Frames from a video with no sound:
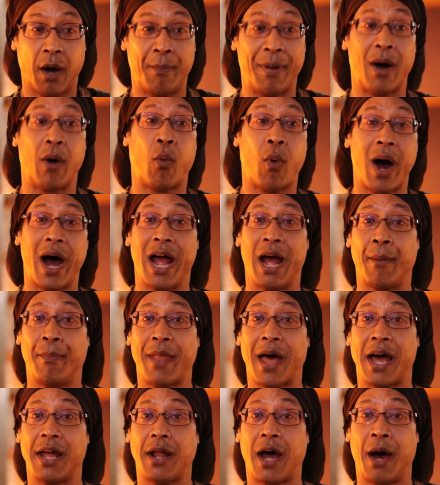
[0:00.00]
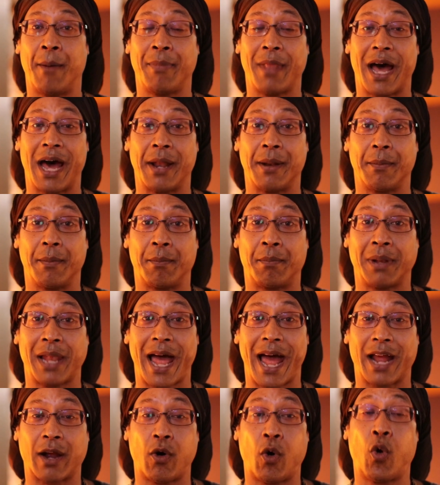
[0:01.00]
about why I'm not
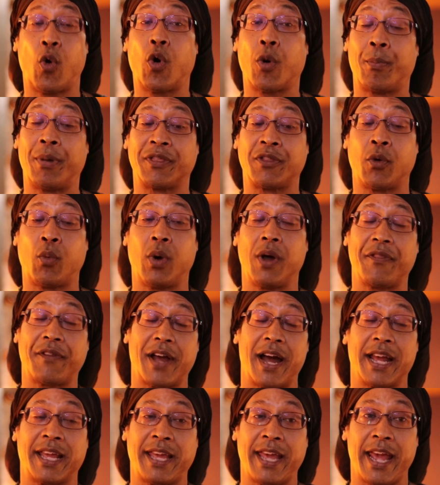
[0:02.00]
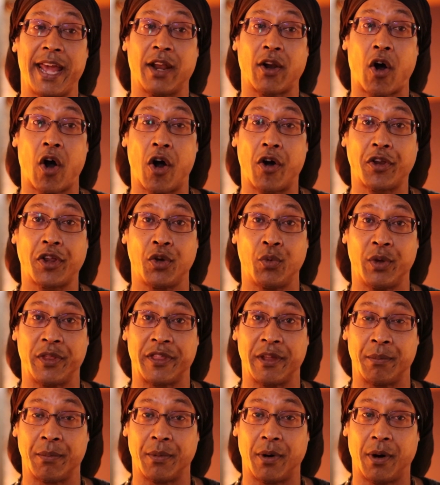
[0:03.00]
black. But the one thing I can't argue
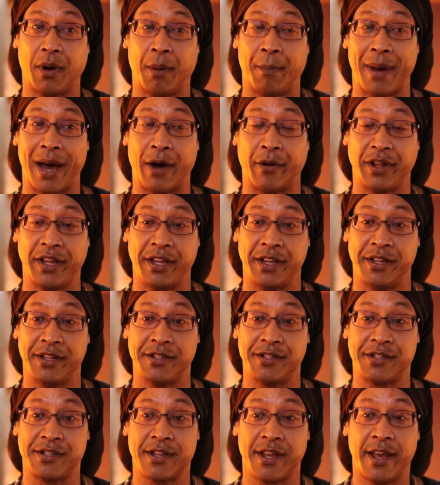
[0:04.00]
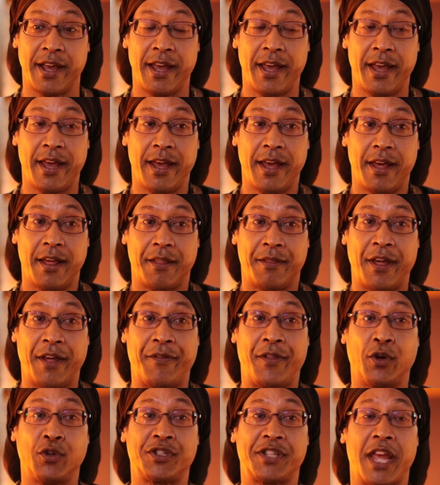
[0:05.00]
with them about is
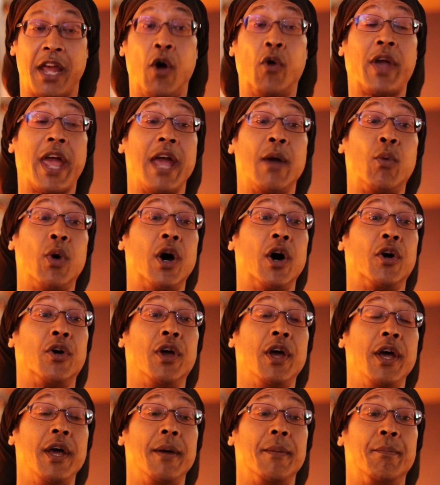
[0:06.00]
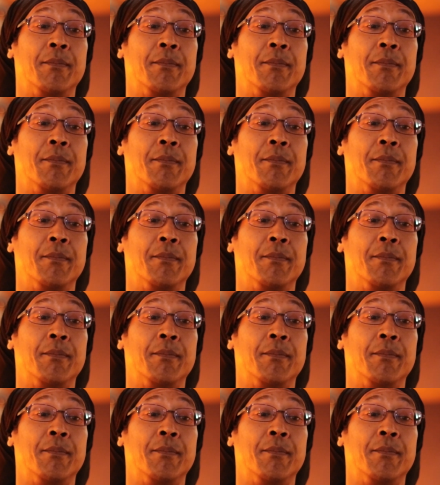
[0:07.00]
that they'll say, okay, well,